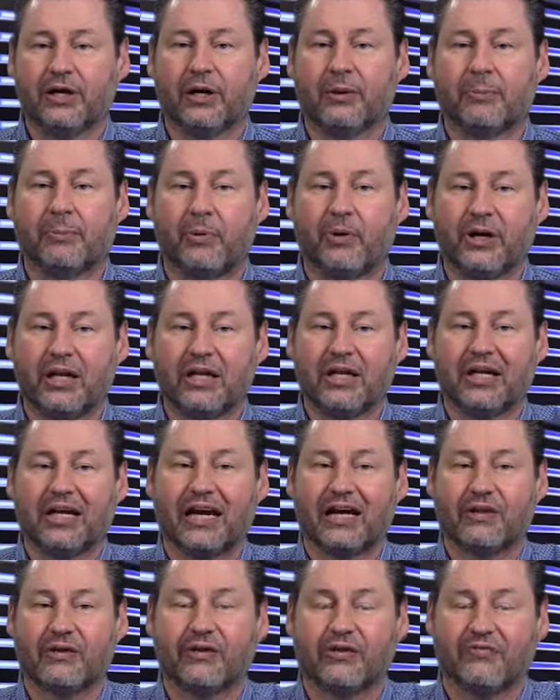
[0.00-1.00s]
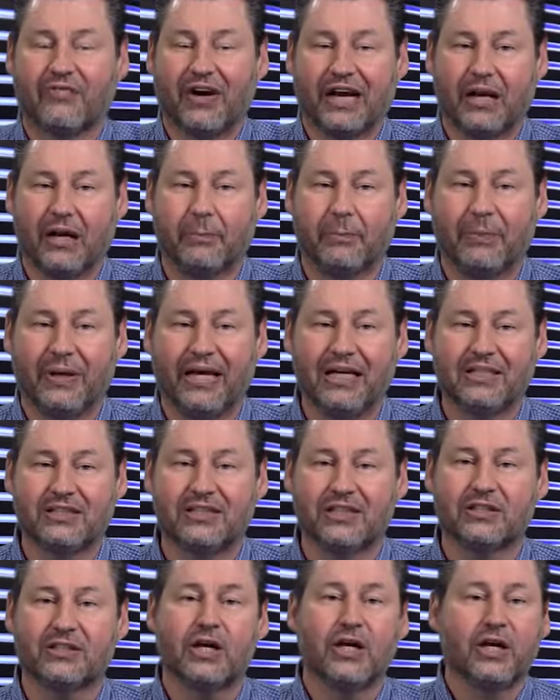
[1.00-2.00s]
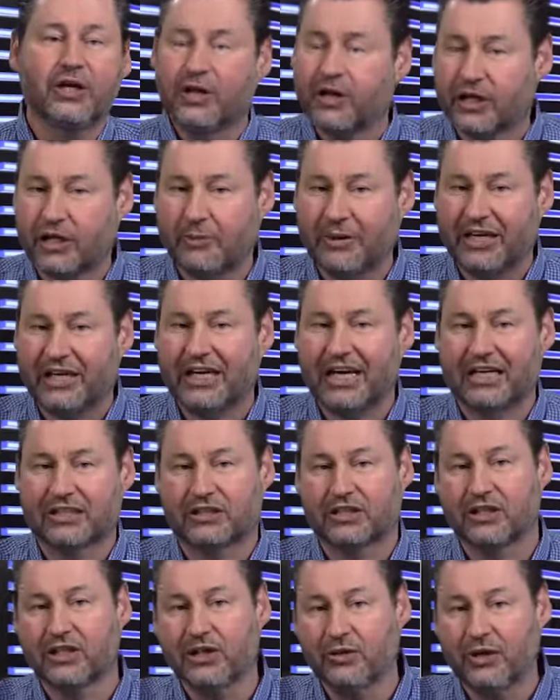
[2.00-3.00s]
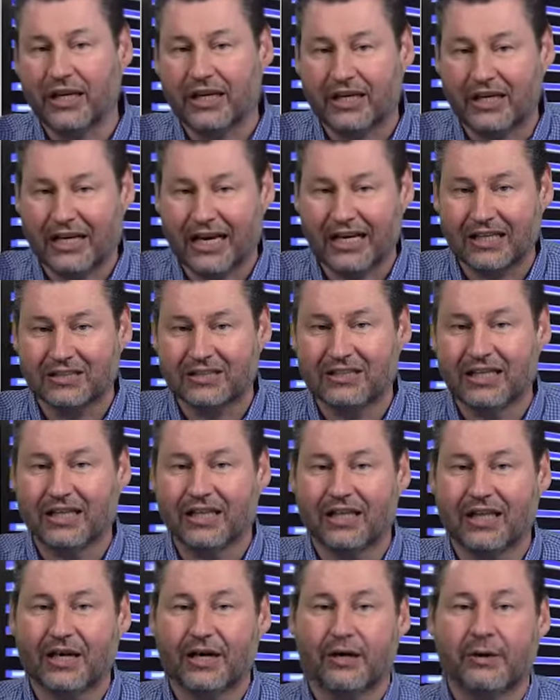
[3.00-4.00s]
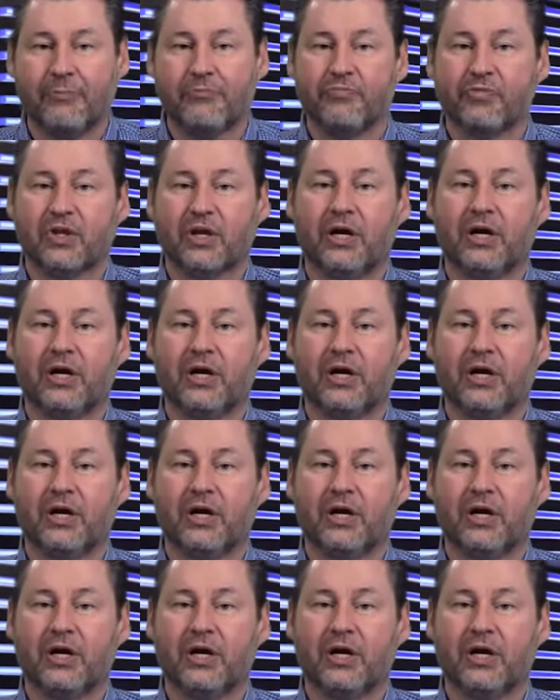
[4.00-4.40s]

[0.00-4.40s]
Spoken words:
You're putting together the final pieces. You're going to be testing. Unit testing there.